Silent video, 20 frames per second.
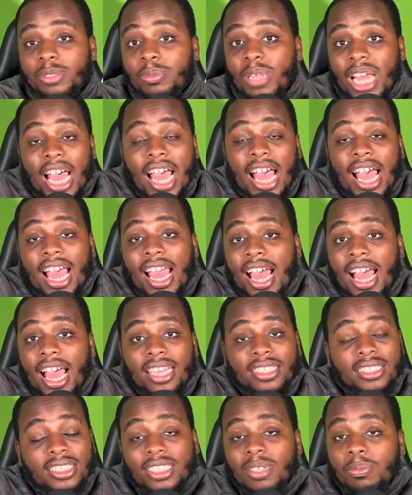but I, I
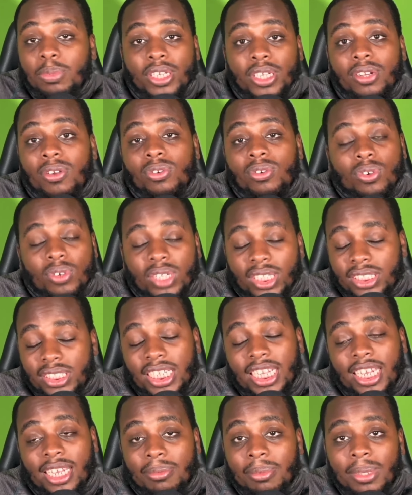simply don't know the
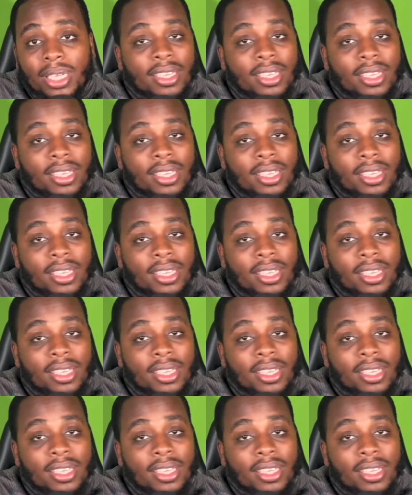team